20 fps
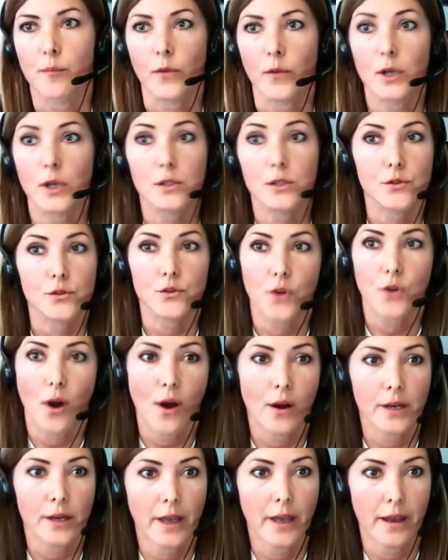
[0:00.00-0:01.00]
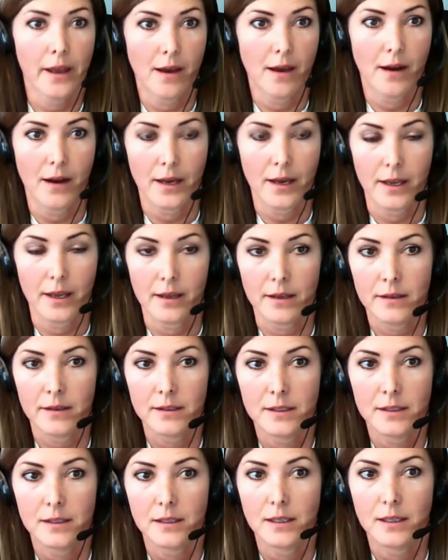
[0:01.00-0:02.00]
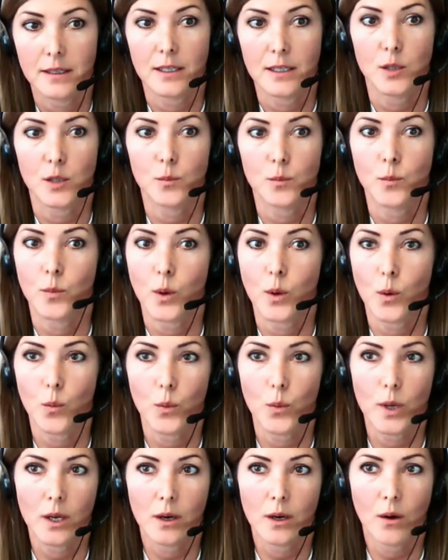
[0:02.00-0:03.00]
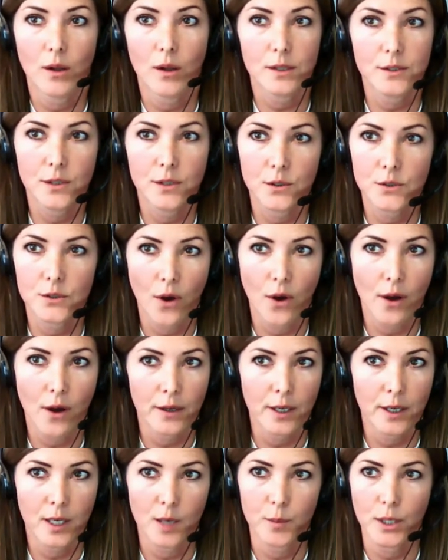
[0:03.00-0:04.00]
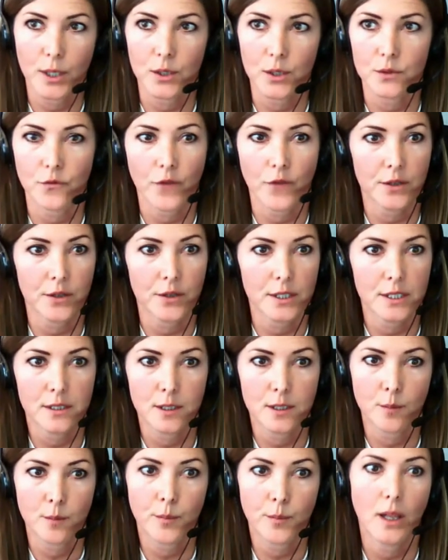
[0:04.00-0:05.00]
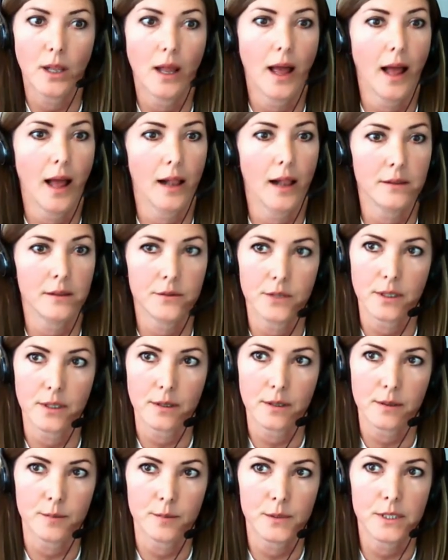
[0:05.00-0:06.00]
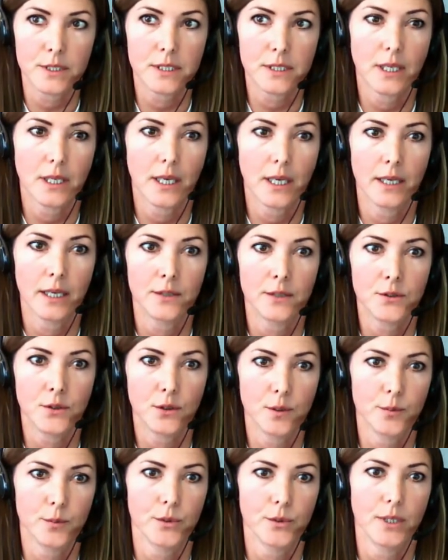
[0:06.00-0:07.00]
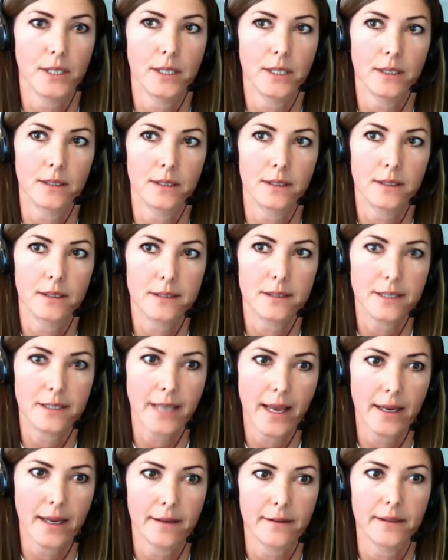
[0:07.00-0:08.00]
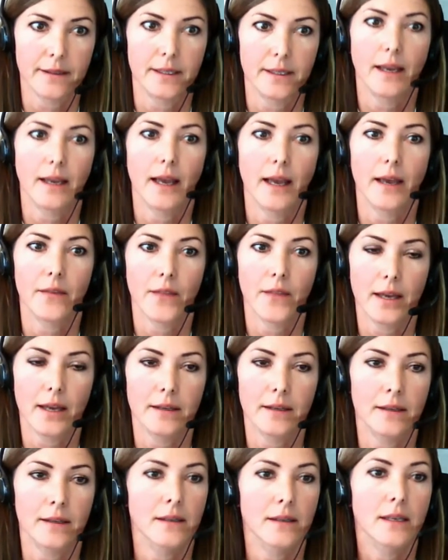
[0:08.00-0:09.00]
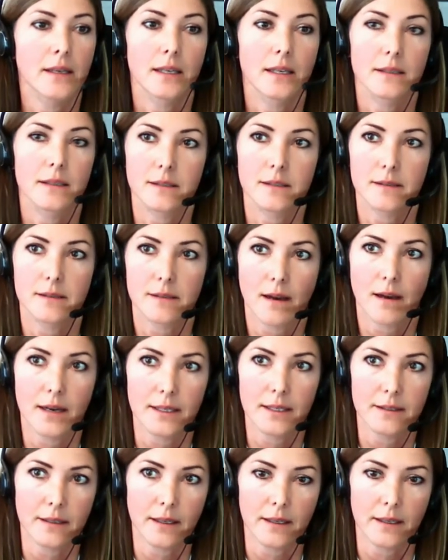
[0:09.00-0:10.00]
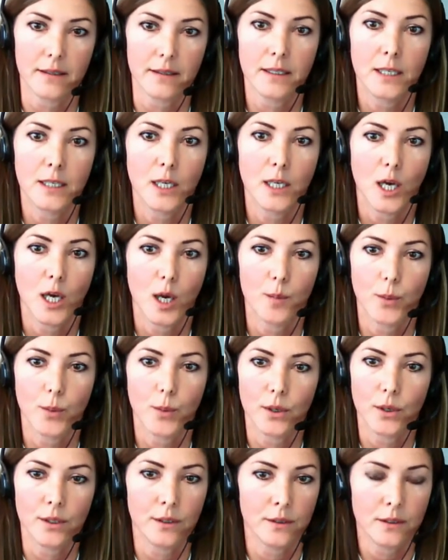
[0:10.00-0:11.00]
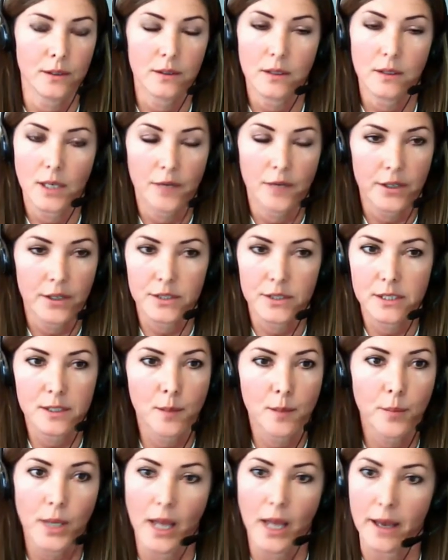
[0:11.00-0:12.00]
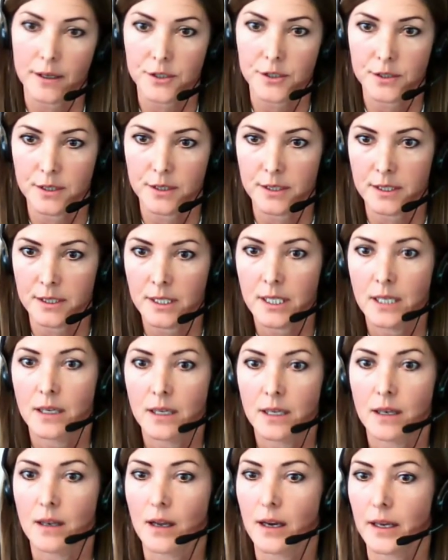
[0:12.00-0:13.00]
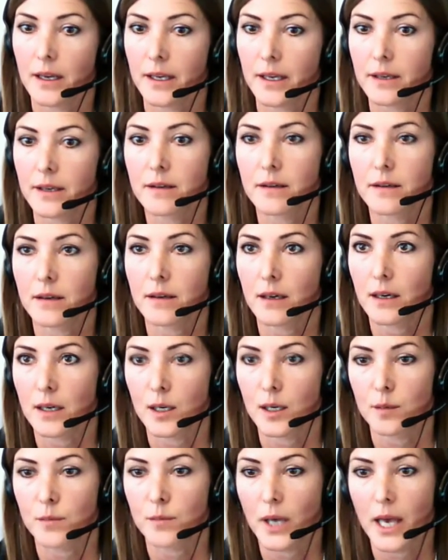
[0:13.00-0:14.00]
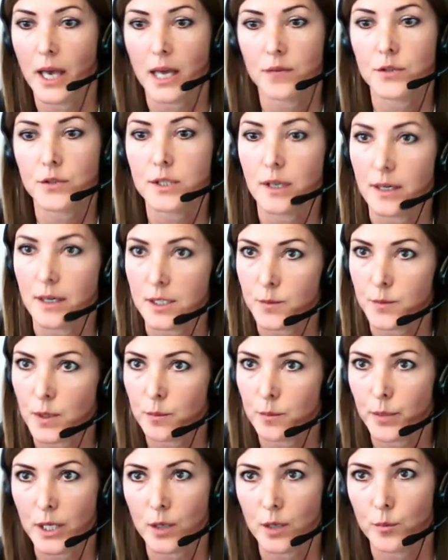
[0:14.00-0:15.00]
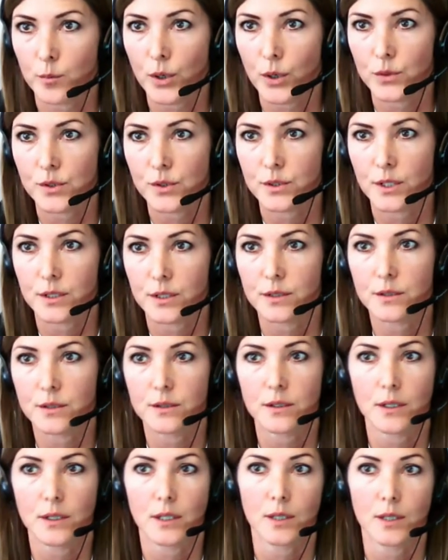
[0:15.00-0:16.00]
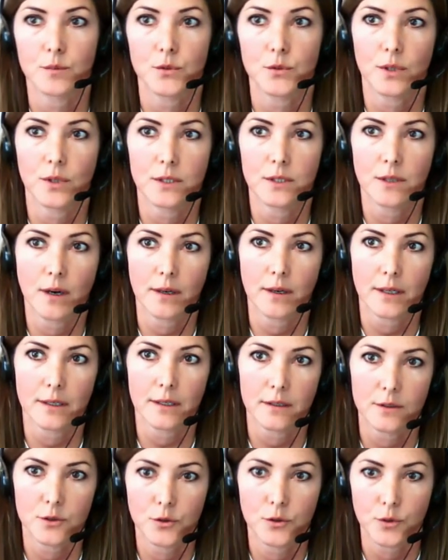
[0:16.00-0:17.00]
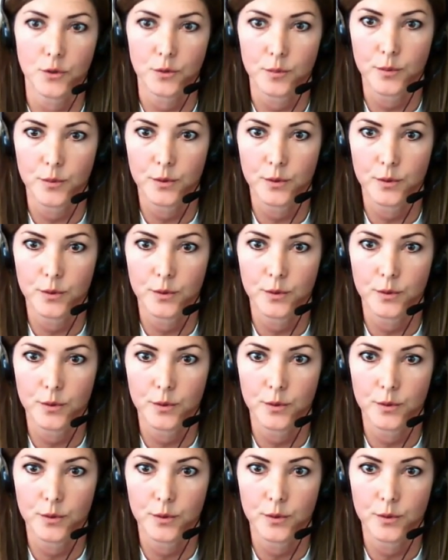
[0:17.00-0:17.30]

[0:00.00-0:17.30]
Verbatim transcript: strong AI, we are also talking about very simple algorithms interpreting data and then deciding upon a very simple action like advertisement being posted to a targeted group.